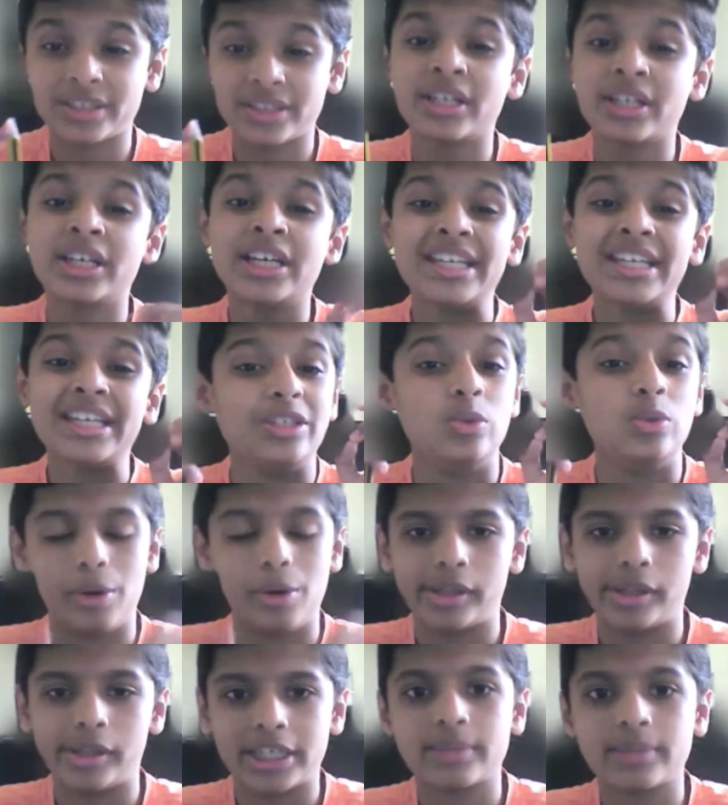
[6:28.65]
is very
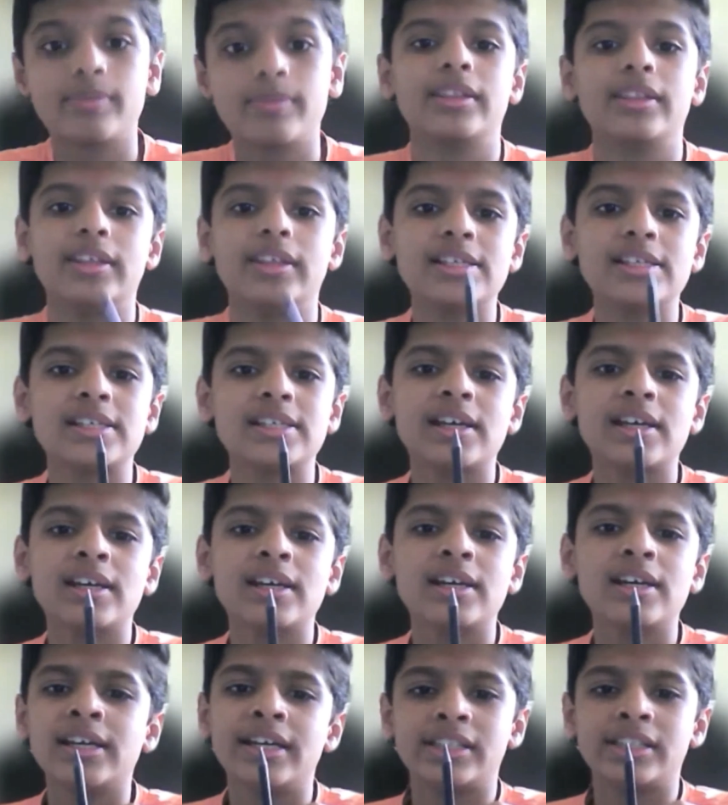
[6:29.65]
less. And this,
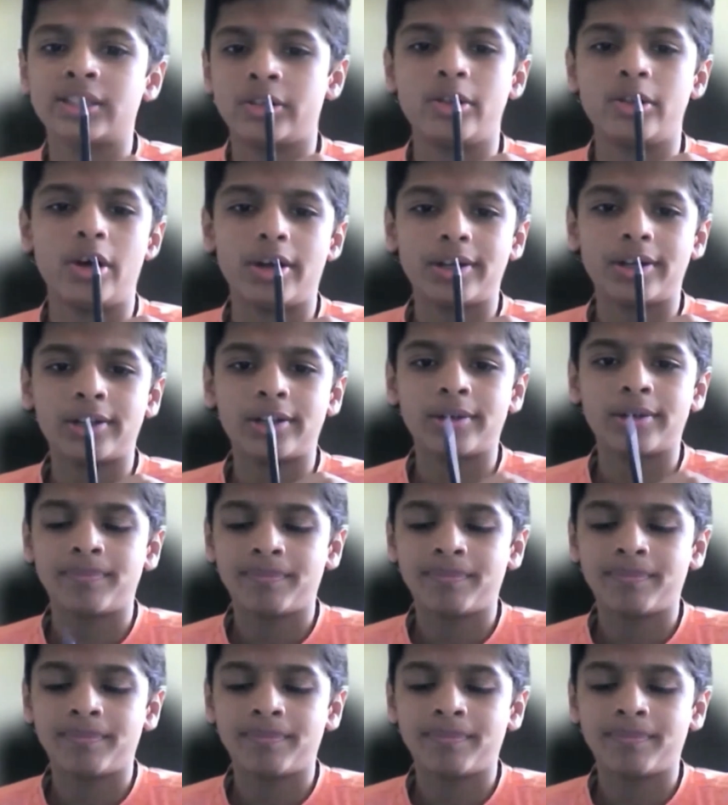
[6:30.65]
it's a lot.